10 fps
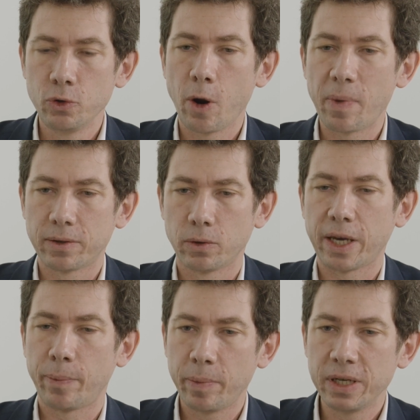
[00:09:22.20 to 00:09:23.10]
Europe has the
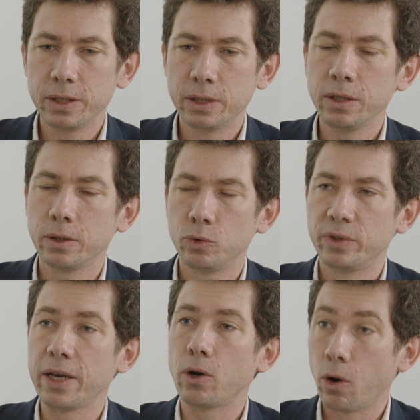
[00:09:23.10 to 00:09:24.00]
capability to
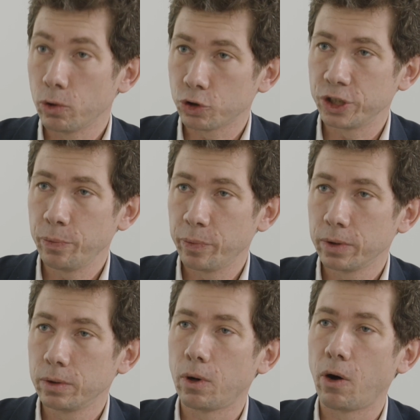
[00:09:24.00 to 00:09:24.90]
take ownership
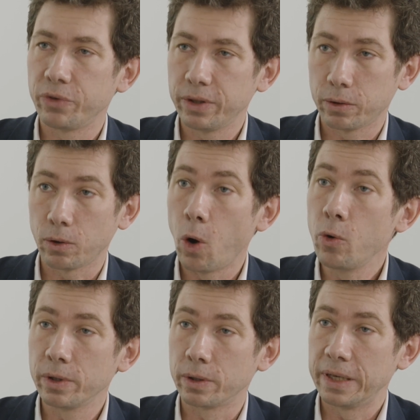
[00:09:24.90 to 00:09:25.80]
of its
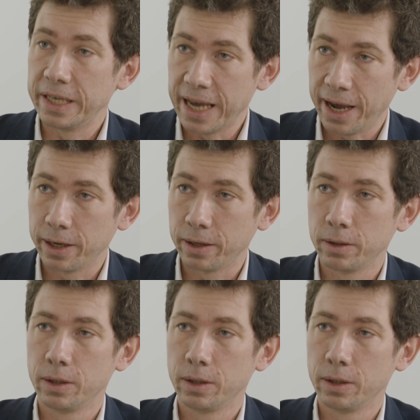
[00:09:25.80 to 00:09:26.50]
own AI.